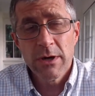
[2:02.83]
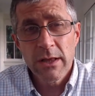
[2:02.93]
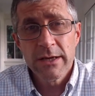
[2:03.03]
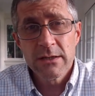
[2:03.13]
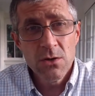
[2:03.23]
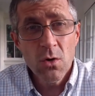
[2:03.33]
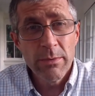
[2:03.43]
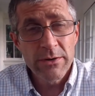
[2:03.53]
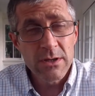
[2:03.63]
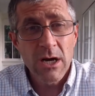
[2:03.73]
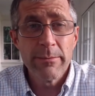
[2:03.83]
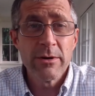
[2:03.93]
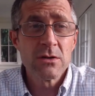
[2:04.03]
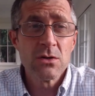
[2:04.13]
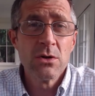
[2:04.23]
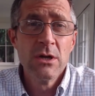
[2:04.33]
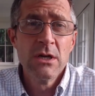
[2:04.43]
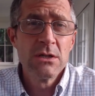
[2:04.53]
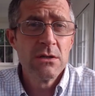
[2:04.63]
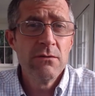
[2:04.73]
like to know about the topic. So
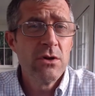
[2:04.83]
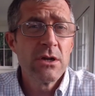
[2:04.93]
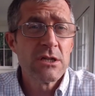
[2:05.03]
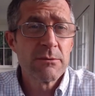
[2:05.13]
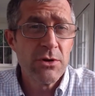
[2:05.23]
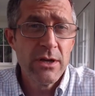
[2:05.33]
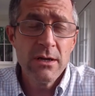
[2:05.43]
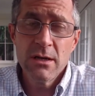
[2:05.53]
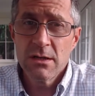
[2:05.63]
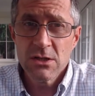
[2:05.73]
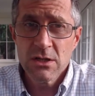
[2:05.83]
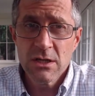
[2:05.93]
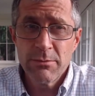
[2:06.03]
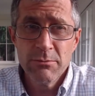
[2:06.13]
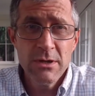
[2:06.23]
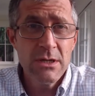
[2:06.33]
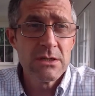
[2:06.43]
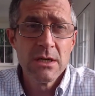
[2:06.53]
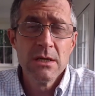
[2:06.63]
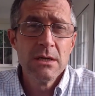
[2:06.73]
see if you can explain it in just a couple minutes
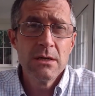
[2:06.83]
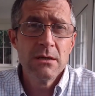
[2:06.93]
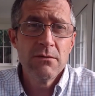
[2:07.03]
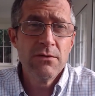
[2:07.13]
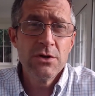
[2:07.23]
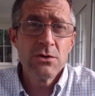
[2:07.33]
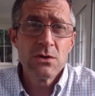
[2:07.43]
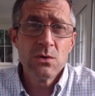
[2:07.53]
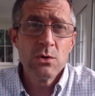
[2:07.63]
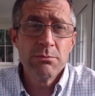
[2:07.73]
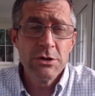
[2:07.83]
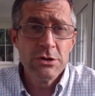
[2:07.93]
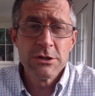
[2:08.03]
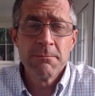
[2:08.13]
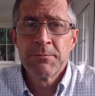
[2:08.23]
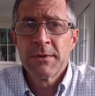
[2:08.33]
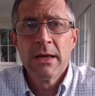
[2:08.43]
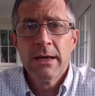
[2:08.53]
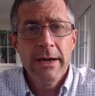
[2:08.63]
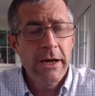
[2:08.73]
in a video to your peers.
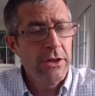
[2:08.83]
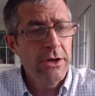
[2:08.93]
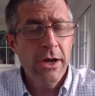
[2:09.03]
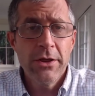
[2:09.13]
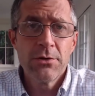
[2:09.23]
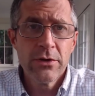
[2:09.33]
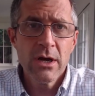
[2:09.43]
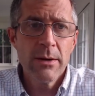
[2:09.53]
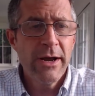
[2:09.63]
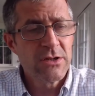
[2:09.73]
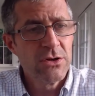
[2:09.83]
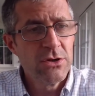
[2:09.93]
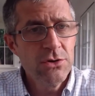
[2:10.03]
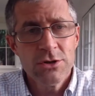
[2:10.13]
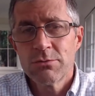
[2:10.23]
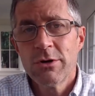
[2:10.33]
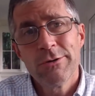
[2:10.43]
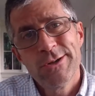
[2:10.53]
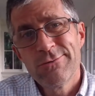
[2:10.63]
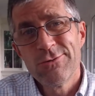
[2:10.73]
And then a third thing I'm going to ask you to do is, well,
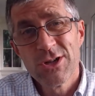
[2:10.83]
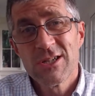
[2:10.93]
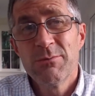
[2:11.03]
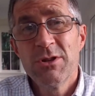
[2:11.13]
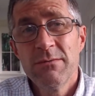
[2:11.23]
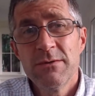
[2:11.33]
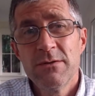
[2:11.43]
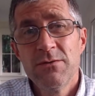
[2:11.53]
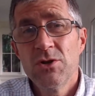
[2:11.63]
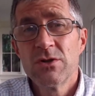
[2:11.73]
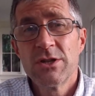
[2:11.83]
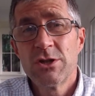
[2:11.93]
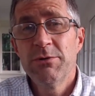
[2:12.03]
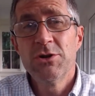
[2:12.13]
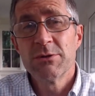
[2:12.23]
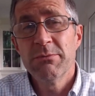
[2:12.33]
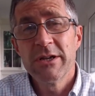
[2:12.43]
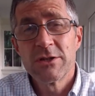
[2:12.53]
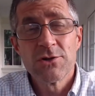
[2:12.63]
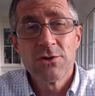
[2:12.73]
look at some of the videos that your peers
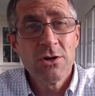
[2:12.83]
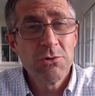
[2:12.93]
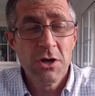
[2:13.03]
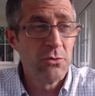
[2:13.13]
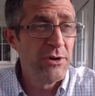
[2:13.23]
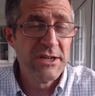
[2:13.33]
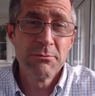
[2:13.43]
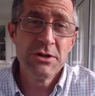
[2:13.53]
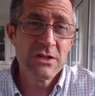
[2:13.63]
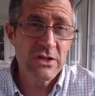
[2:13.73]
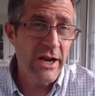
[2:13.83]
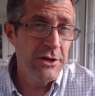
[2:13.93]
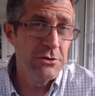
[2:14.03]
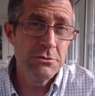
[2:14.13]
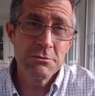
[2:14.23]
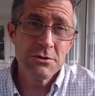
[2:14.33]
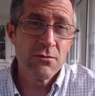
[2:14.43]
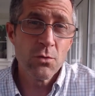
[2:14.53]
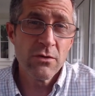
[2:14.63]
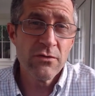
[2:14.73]
made. So I'll randomly assign you,
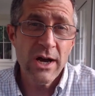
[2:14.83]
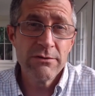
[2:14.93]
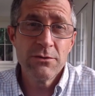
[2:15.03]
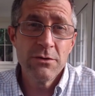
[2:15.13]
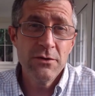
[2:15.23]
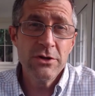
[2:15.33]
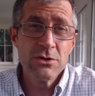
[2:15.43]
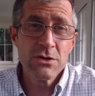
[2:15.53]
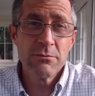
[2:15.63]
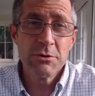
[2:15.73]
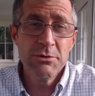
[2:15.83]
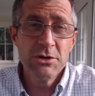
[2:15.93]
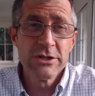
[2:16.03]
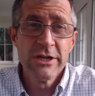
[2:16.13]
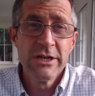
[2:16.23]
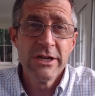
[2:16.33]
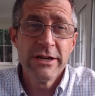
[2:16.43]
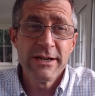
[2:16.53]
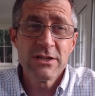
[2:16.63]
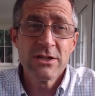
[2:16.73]
4 or 5 of the videos from your peers and
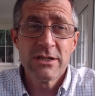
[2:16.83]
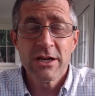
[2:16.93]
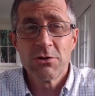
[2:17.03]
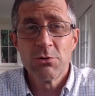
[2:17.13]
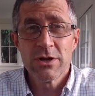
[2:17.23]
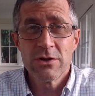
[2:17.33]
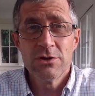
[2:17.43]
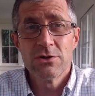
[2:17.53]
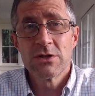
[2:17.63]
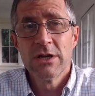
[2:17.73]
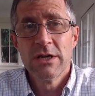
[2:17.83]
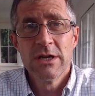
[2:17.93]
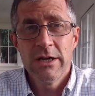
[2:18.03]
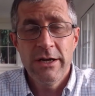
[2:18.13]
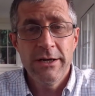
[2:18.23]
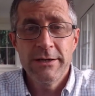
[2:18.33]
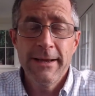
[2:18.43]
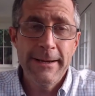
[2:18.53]
ask you to take a look at those and